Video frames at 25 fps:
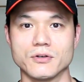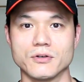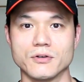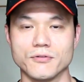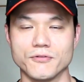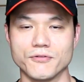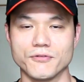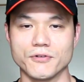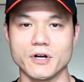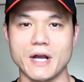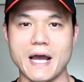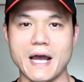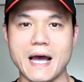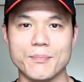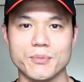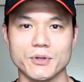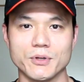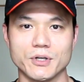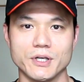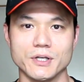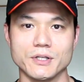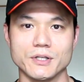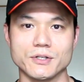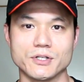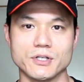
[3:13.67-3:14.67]
for
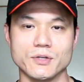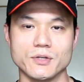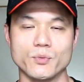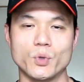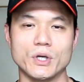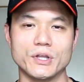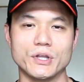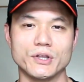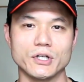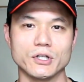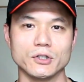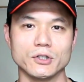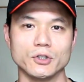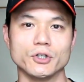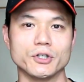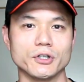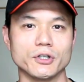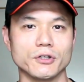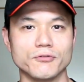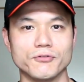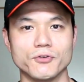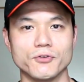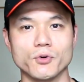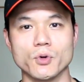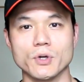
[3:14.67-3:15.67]
applicants and what they're
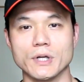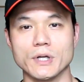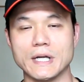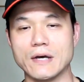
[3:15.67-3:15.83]
looking for.